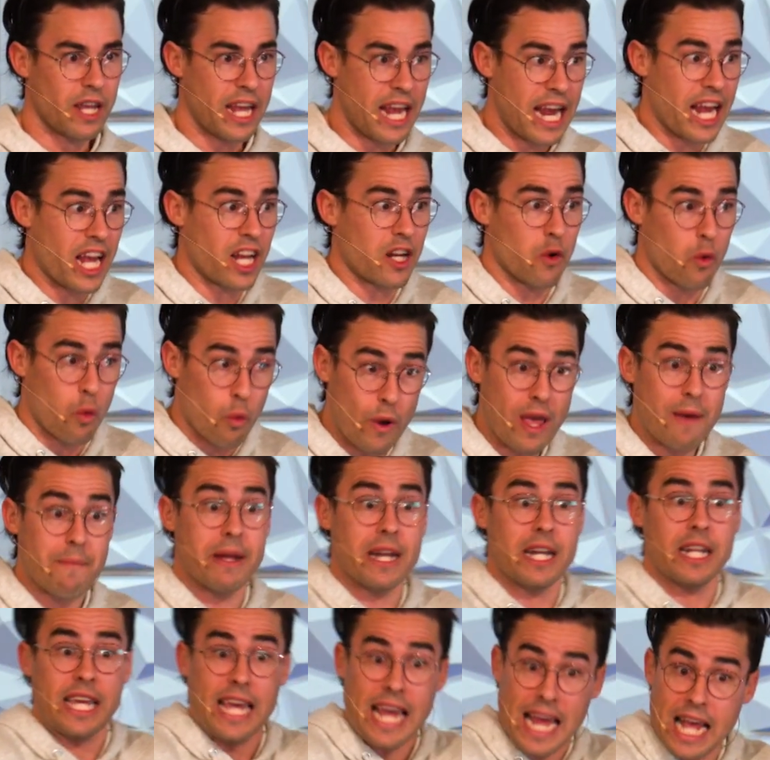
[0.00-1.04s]
And
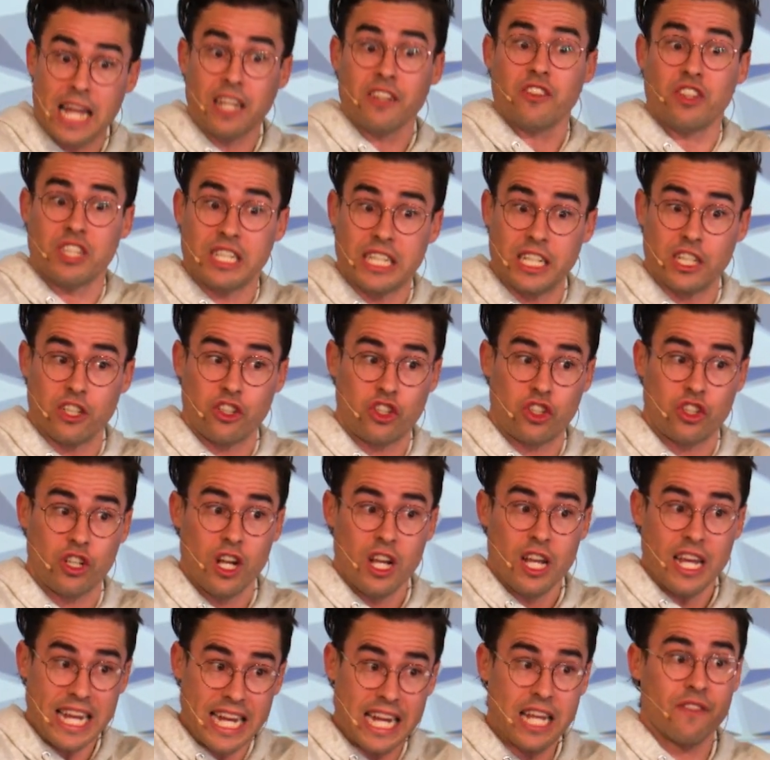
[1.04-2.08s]
women can teach
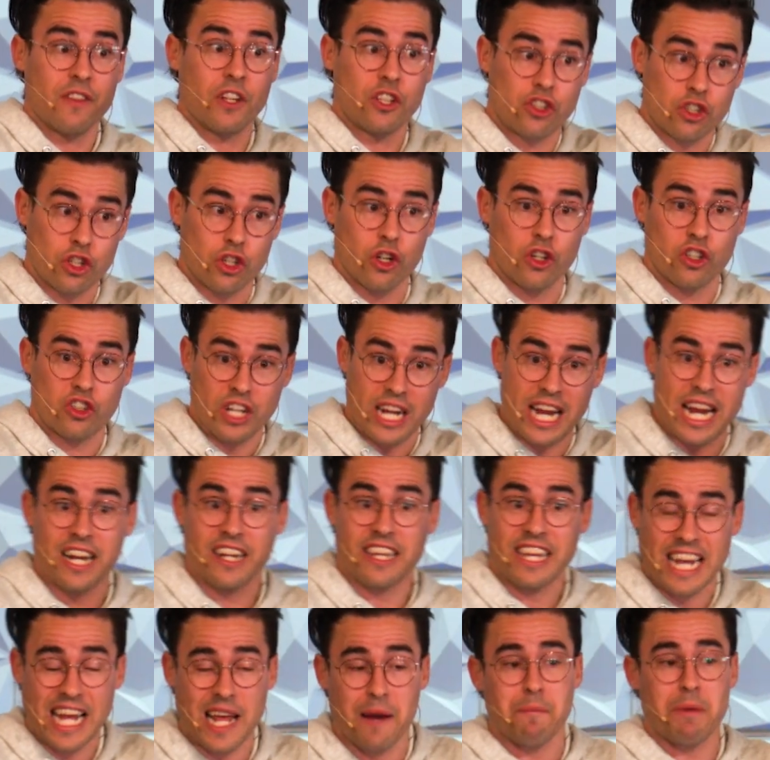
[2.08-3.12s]
in the church and
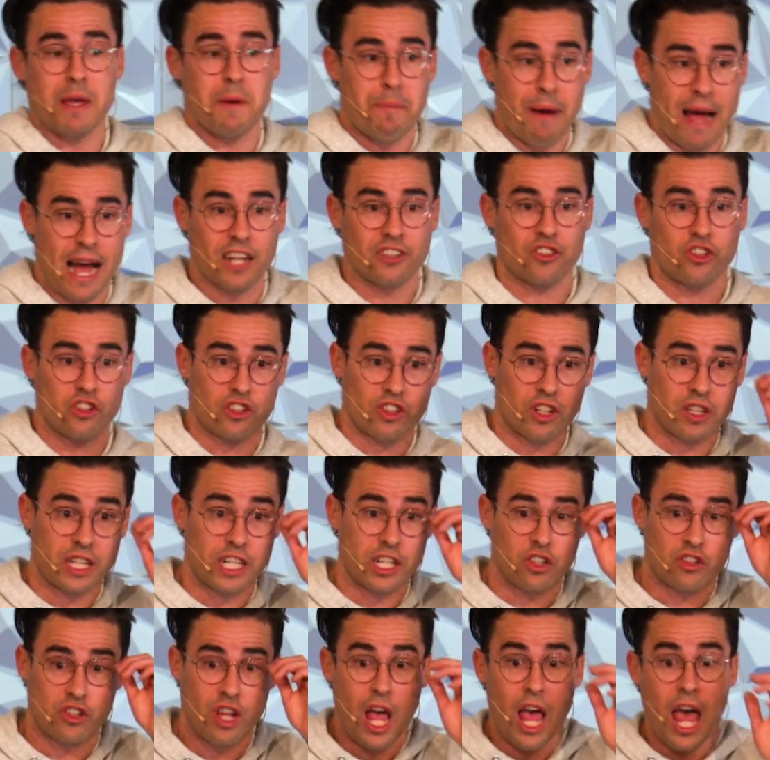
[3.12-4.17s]
can be pastors and
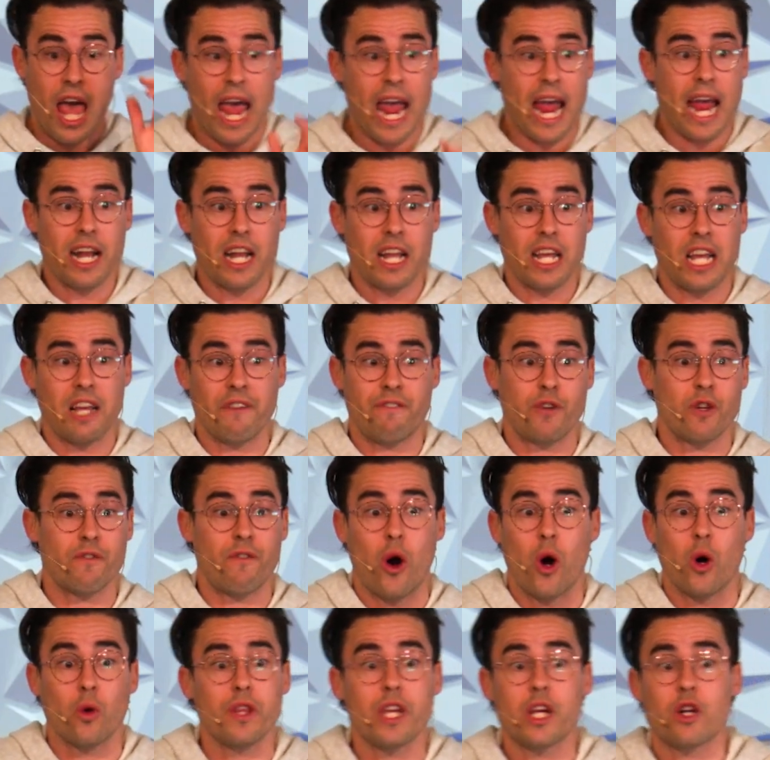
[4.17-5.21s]
leaders. And if you've
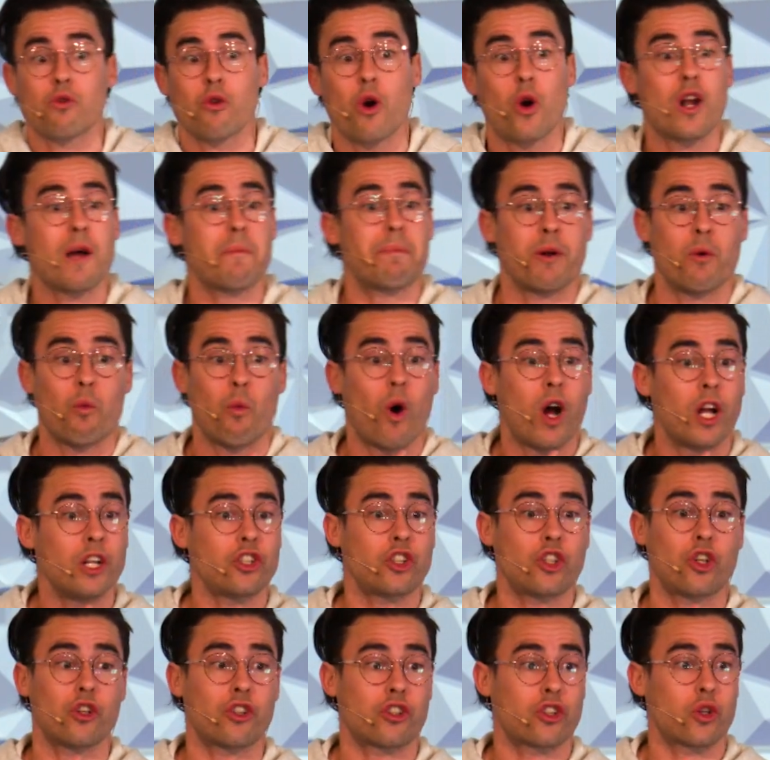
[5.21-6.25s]
only grown up in one
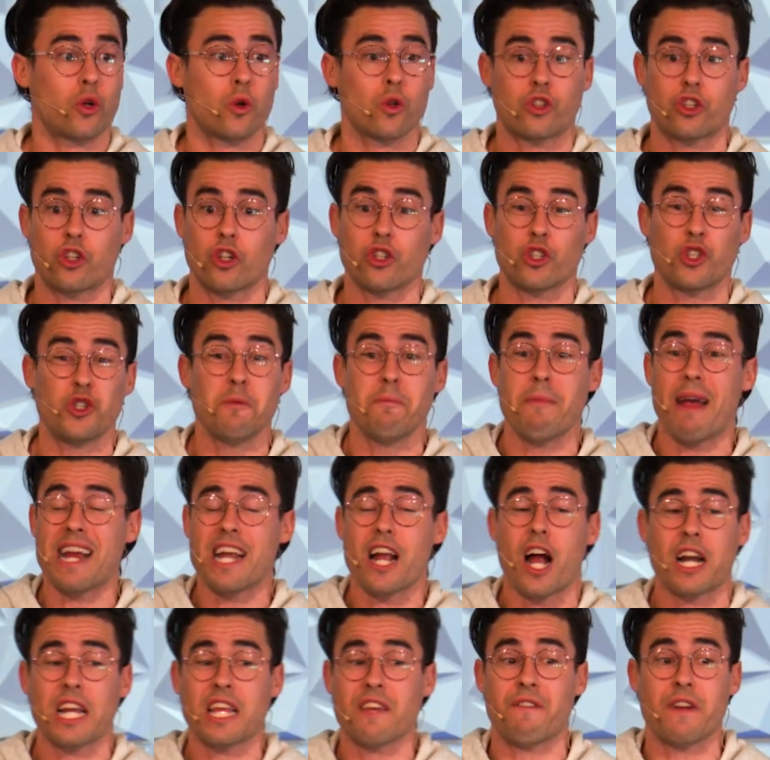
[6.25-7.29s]
church culture, you may
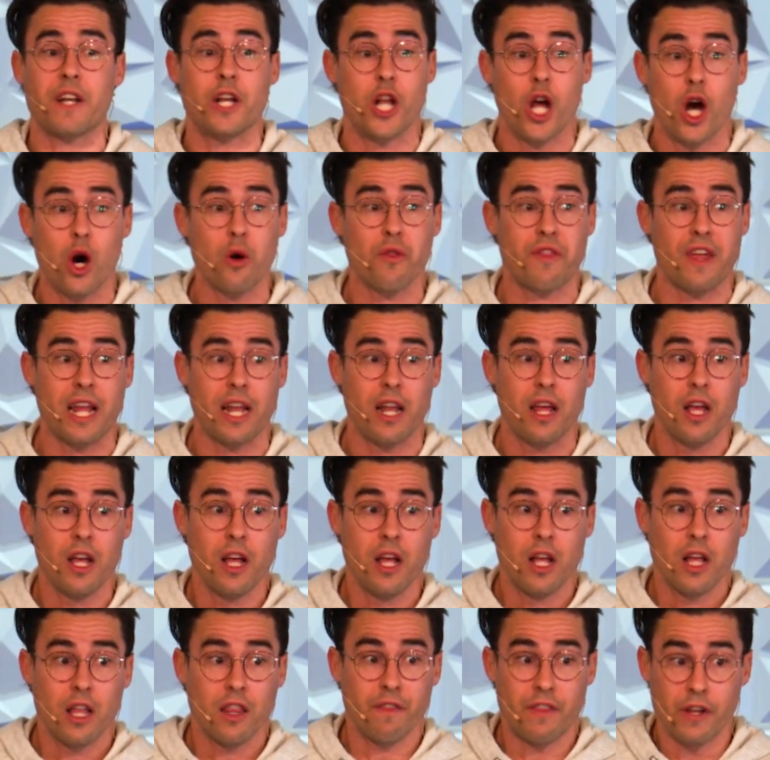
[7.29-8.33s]
not even know that
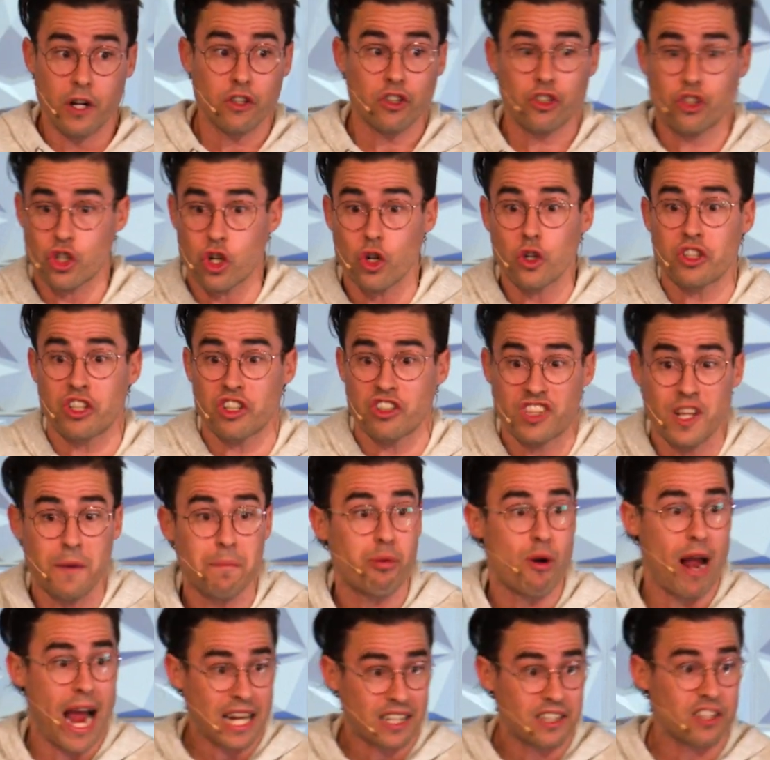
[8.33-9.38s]
there's churches that
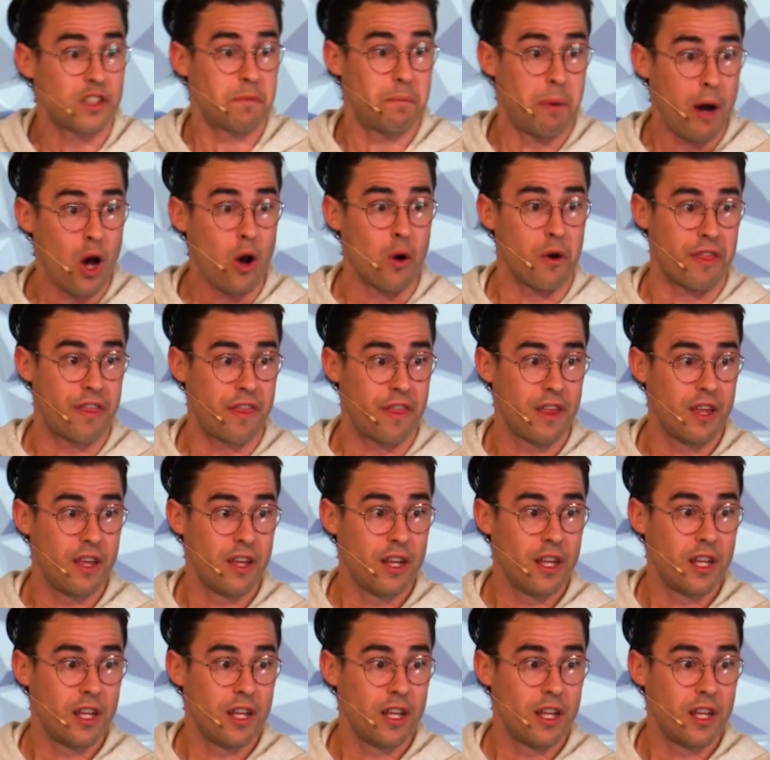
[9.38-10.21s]
practice both.